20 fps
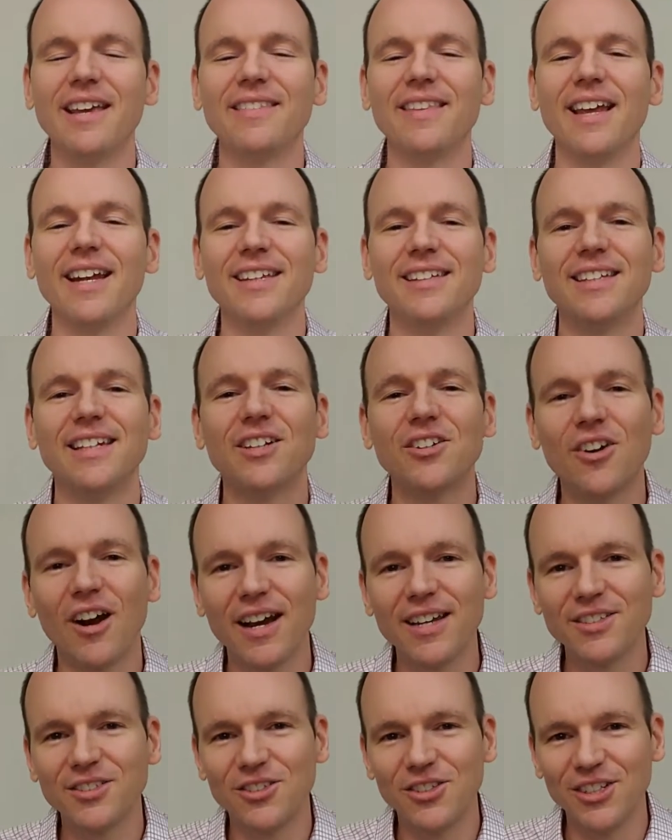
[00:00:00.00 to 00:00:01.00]
that is in
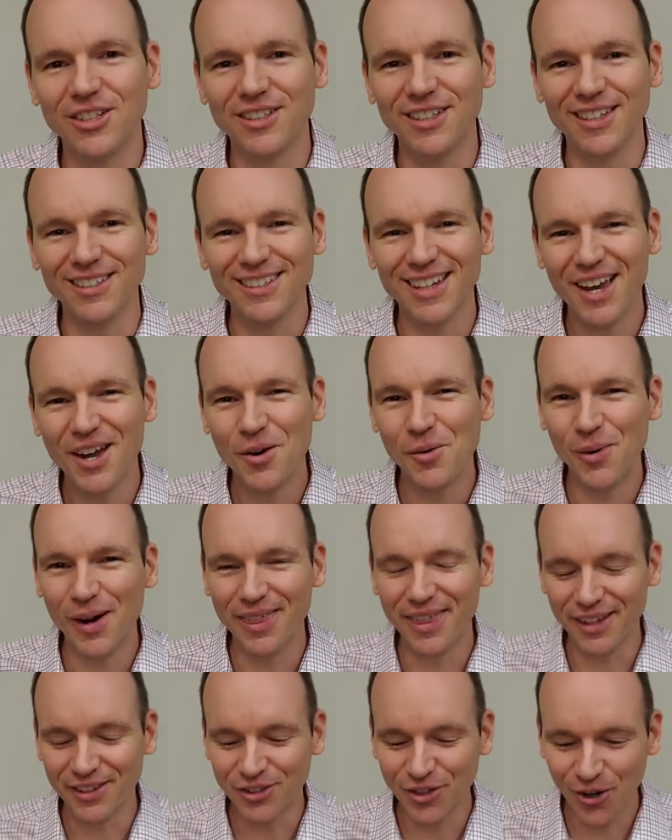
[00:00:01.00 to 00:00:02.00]
Christ Jesus
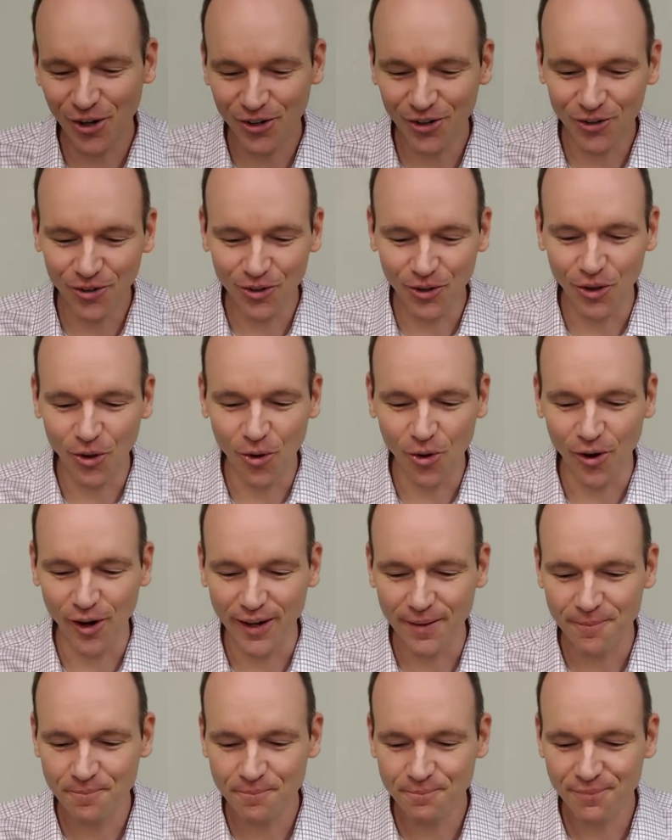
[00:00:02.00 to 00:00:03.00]
with eternal
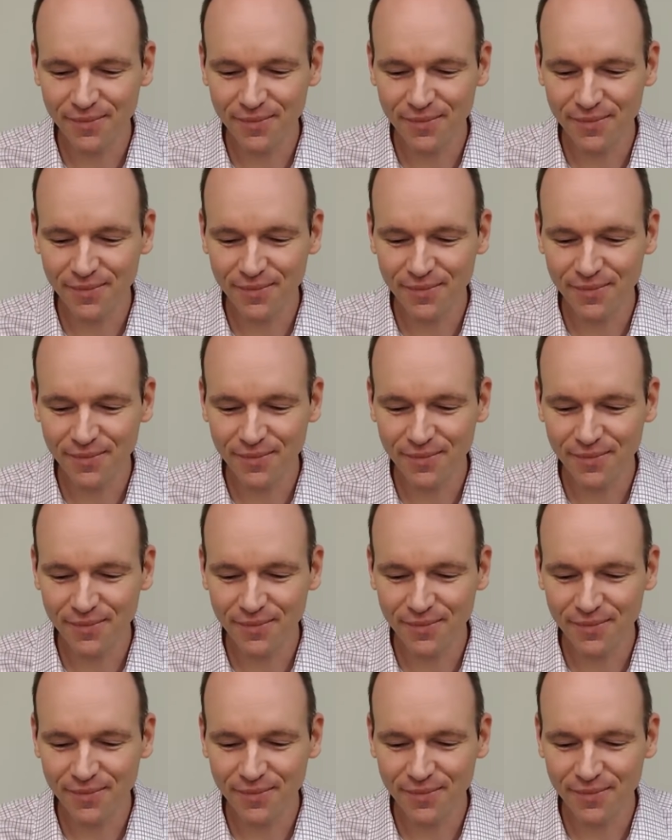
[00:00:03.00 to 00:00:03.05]
glory."